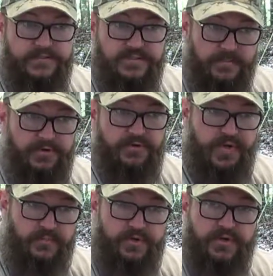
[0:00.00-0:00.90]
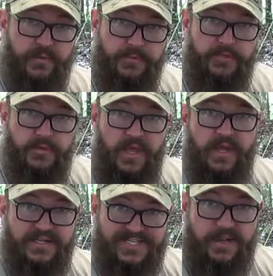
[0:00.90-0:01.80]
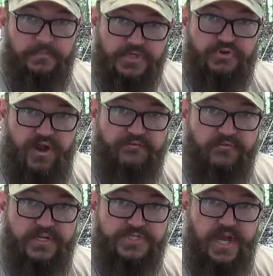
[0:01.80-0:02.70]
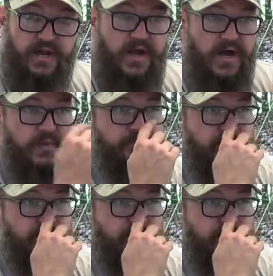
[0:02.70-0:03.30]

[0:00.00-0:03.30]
www.bushcraftridge.com,